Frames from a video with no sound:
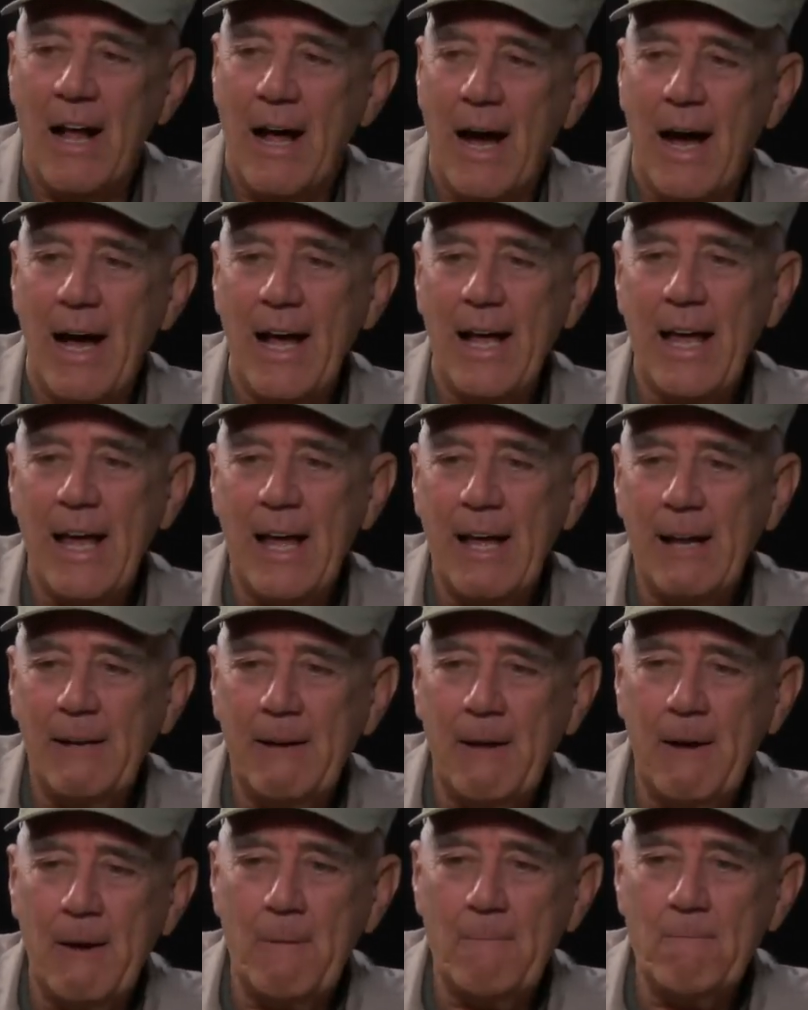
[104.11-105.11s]
I
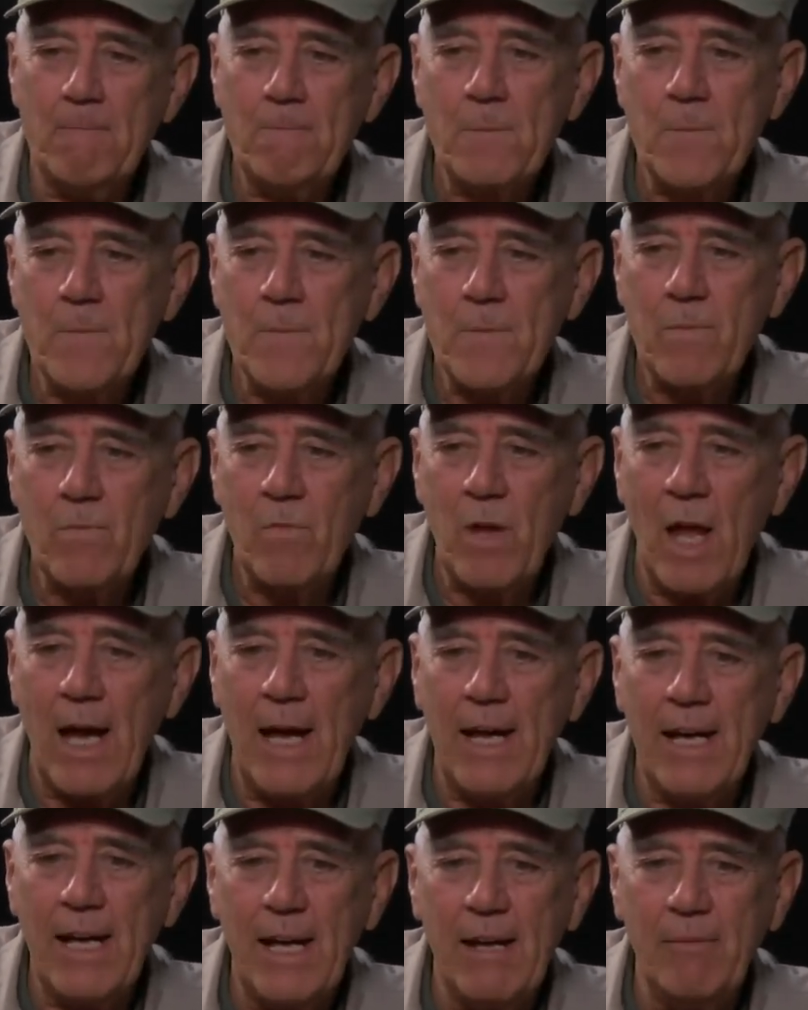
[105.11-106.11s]

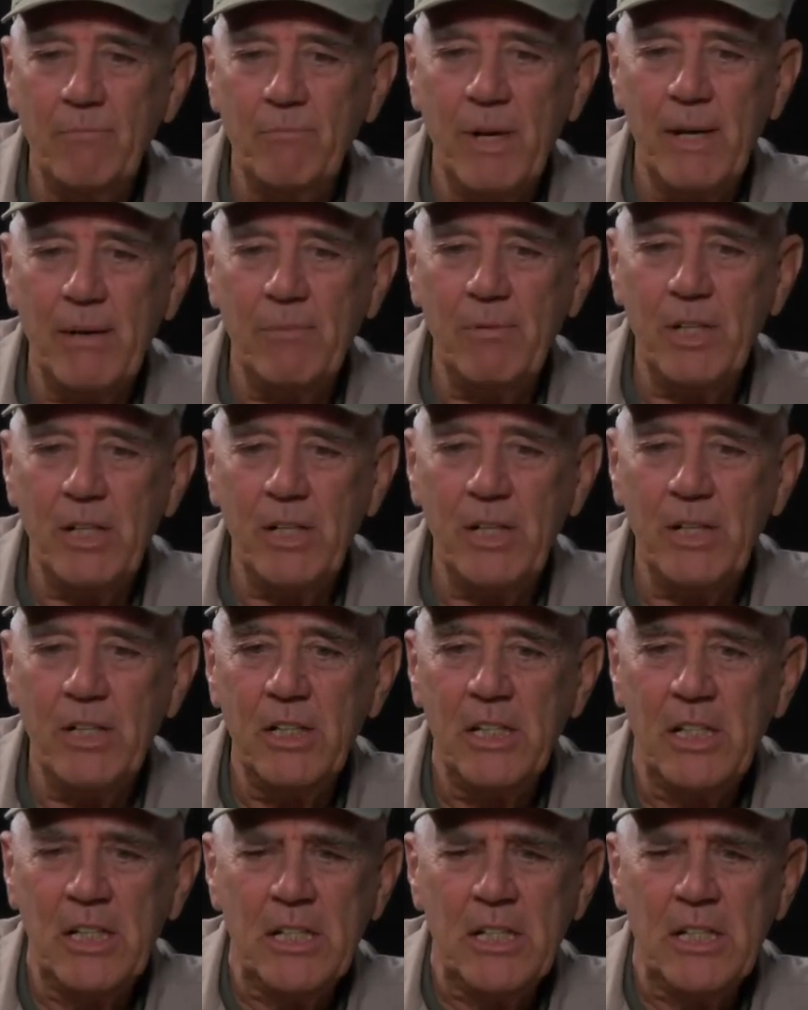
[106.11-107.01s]
had maybe